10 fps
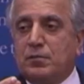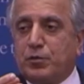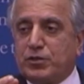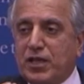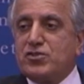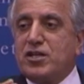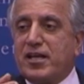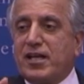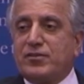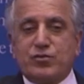
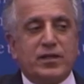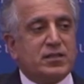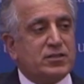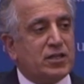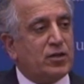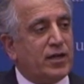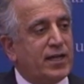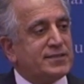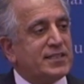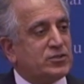potentially can threaten the
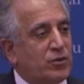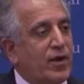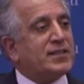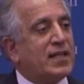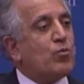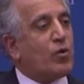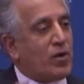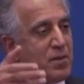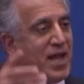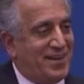United States directly, will
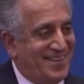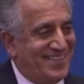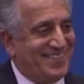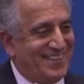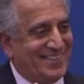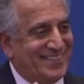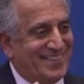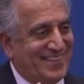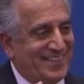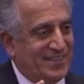remain.
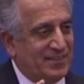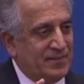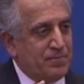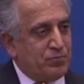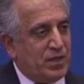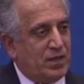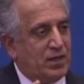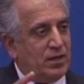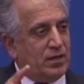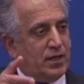
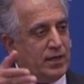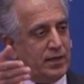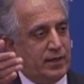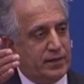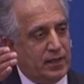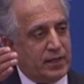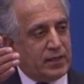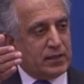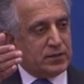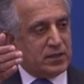I
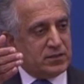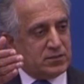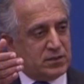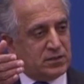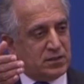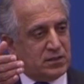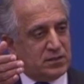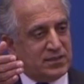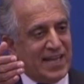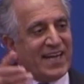think that is
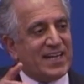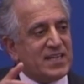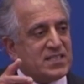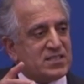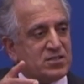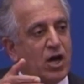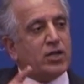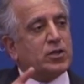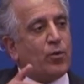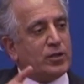
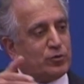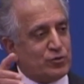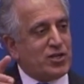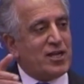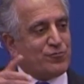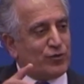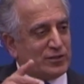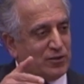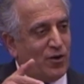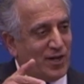not going to change for
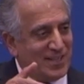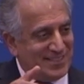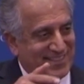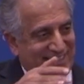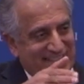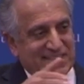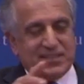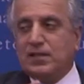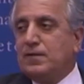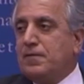as long as there
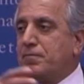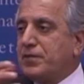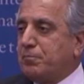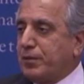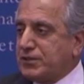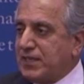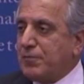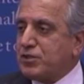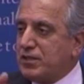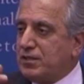is the
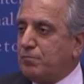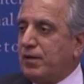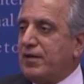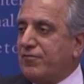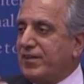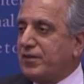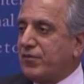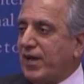perception, the belief, and the